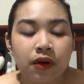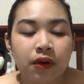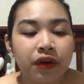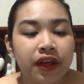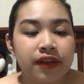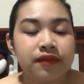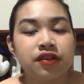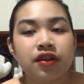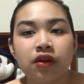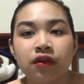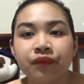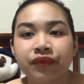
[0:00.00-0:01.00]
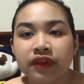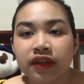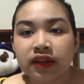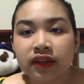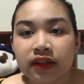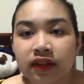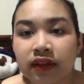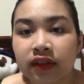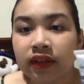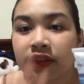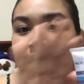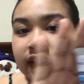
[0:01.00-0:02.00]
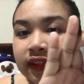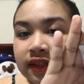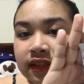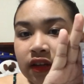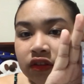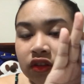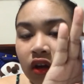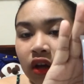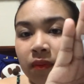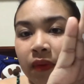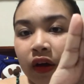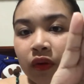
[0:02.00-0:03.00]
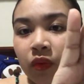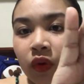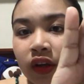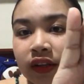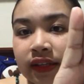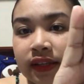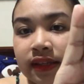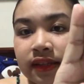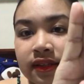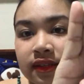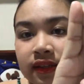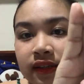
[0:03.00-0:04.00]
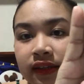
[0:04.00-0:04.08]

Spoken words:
Okay, so let us now talk about what is